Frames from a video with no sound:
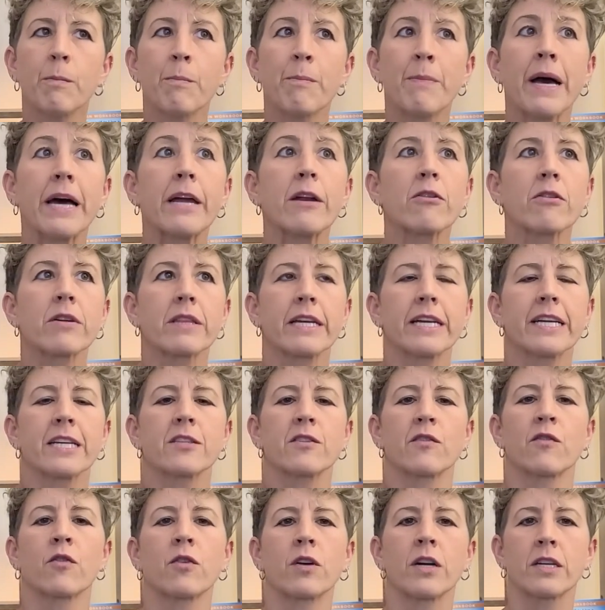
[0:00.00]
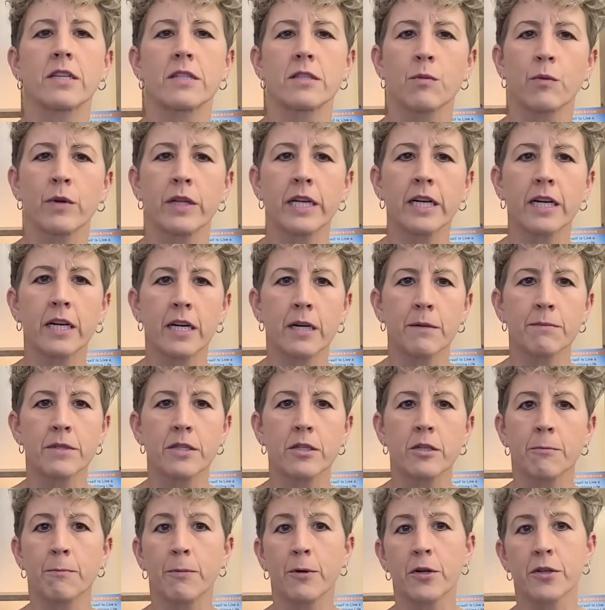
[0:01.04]
better things for us when it comes
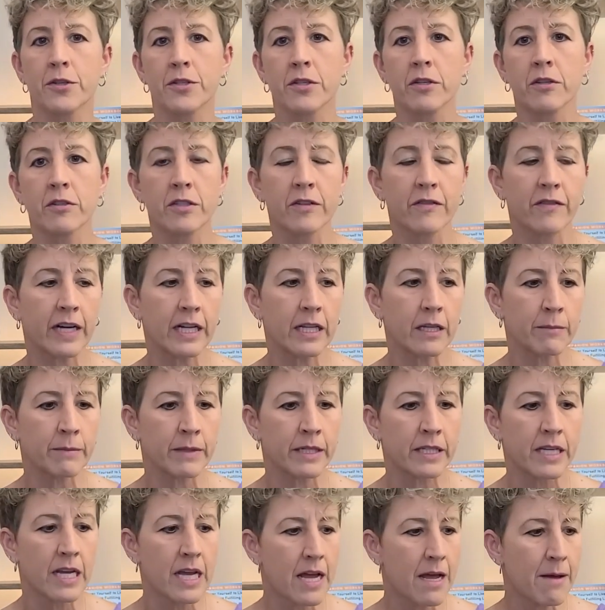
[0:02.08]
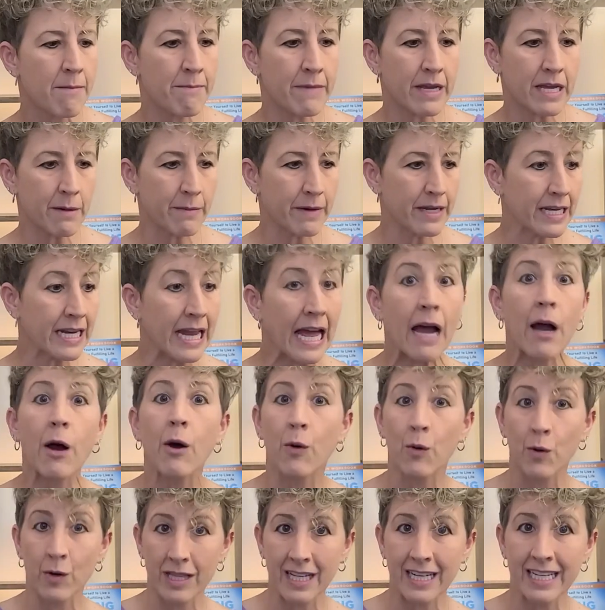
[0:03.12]
to personal development. Maybe
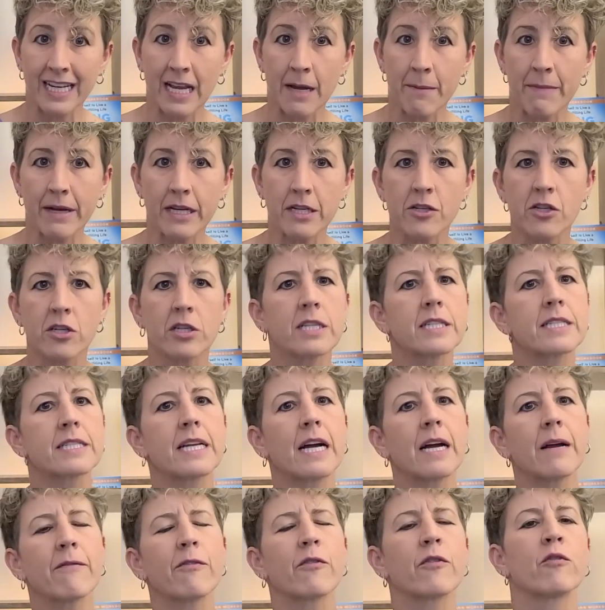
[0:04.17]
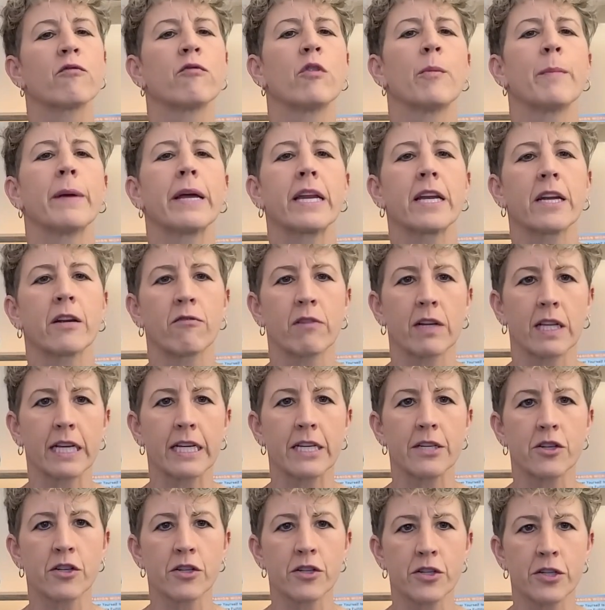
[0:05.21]
now, like I mentioned, it's time for a romantic
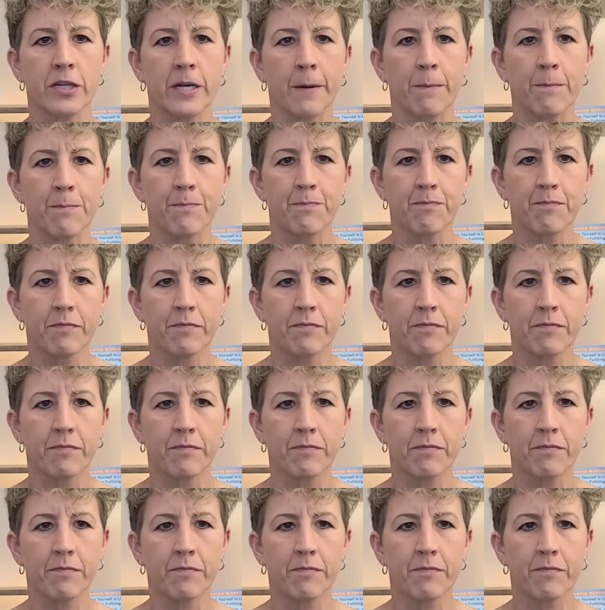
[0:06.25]
relationship.